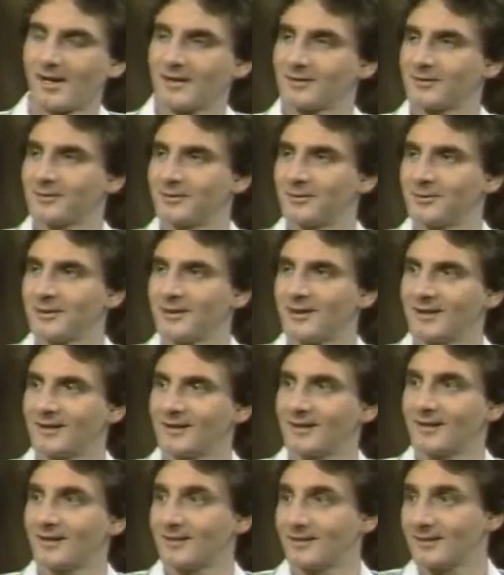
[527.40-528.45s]
hallelujah,
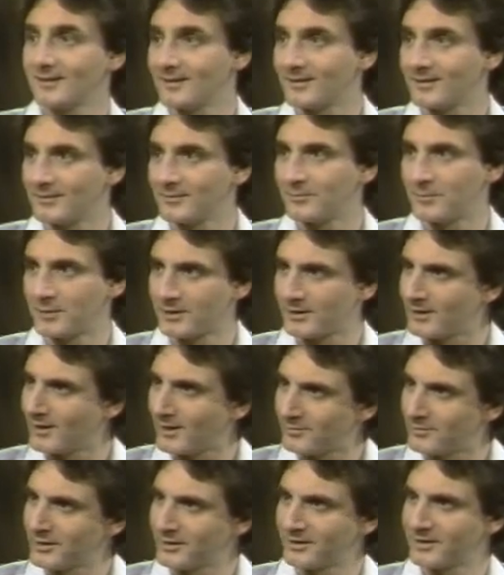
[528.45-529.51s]
but
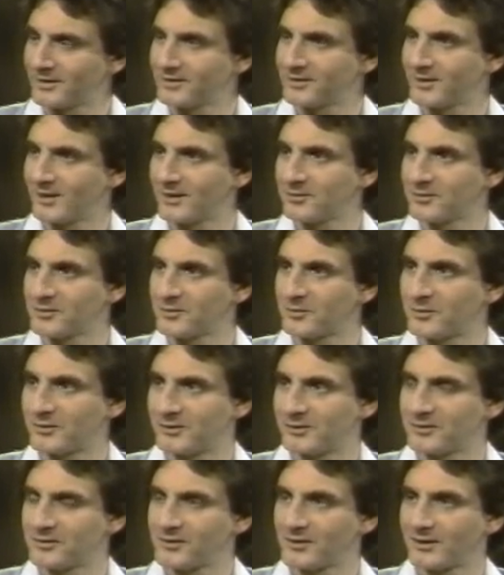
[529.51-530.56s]
not because I was
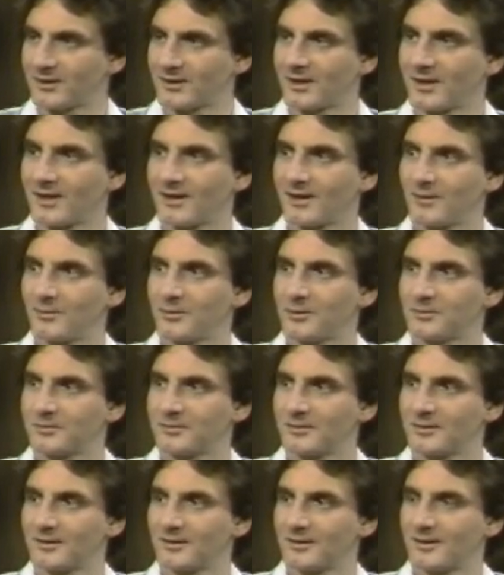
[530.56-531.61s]
producing the album,
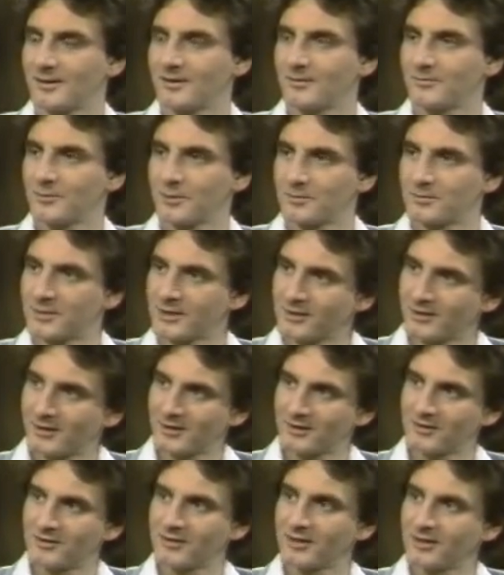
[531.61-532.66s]
but
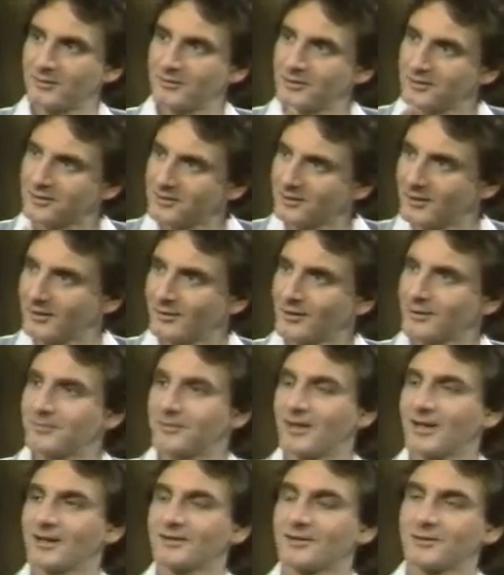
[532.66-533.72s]
because he was going
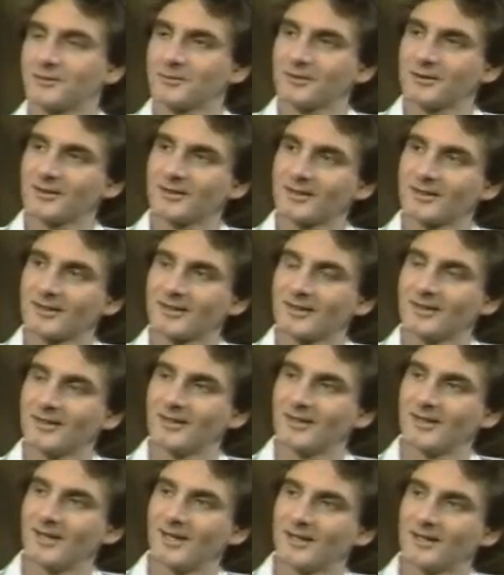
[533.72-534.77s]
back to work.
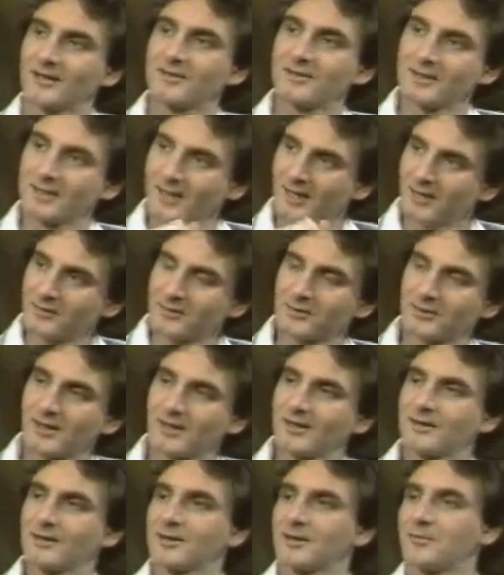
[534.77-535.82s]
And I think after
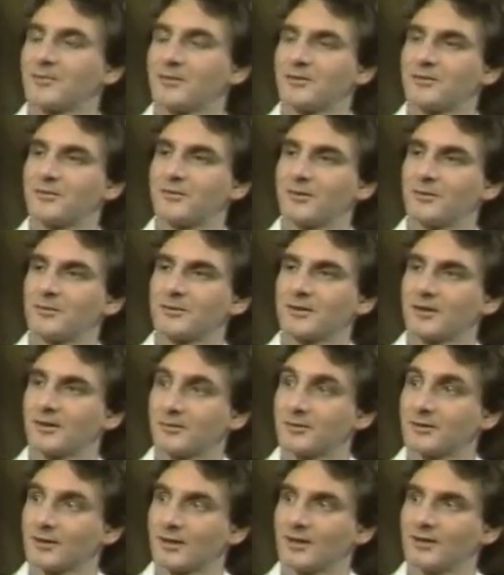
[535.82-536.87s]
I hung up the phone, I
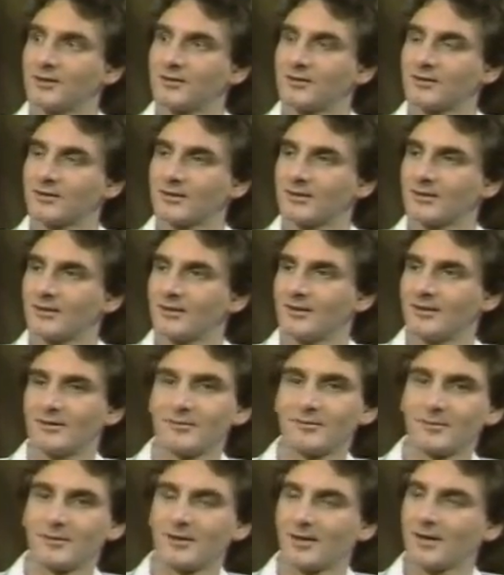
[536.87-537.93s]
realized,
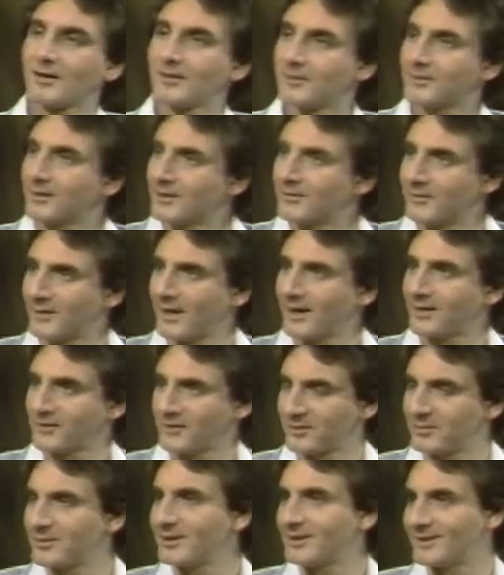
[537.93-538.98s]
wow, they've
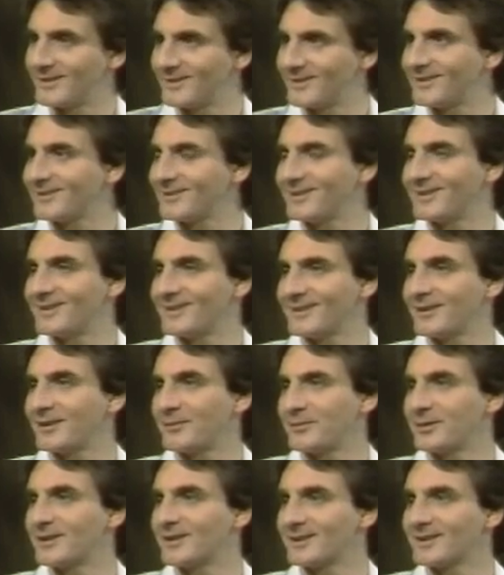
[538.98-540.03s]
asked me to do it.
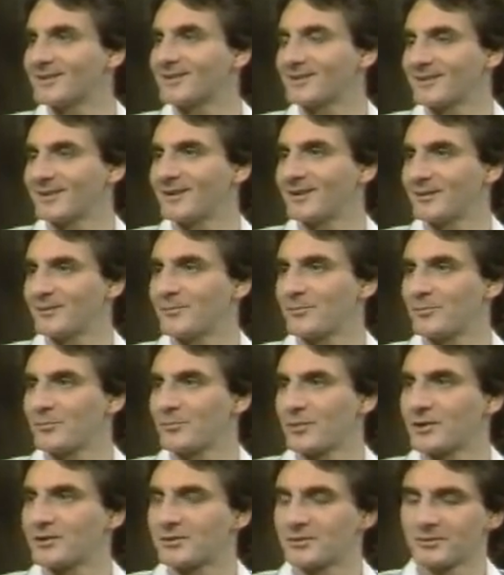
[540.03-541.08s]
I mean, that's
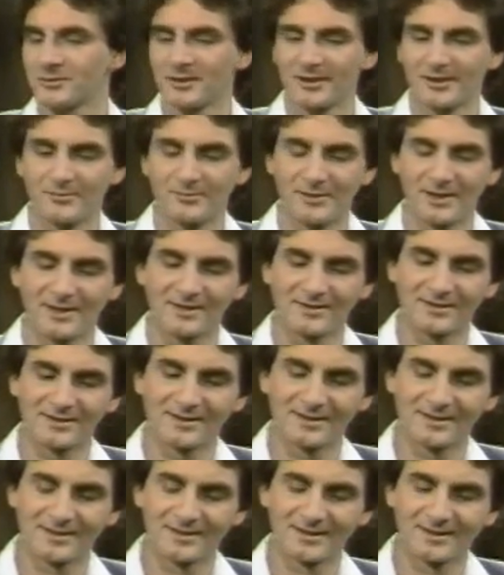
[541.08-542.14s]
truly
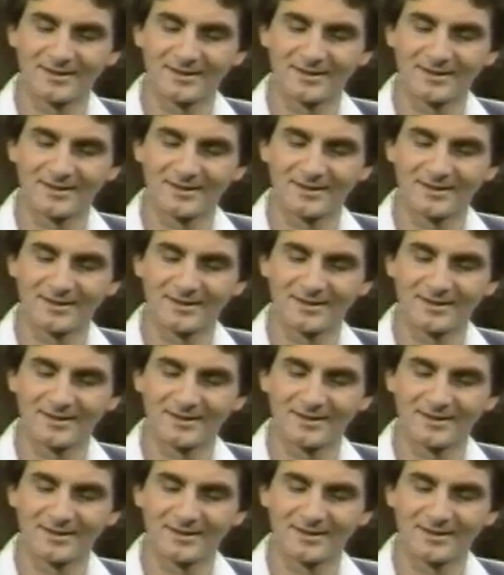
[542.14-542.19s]
amazing.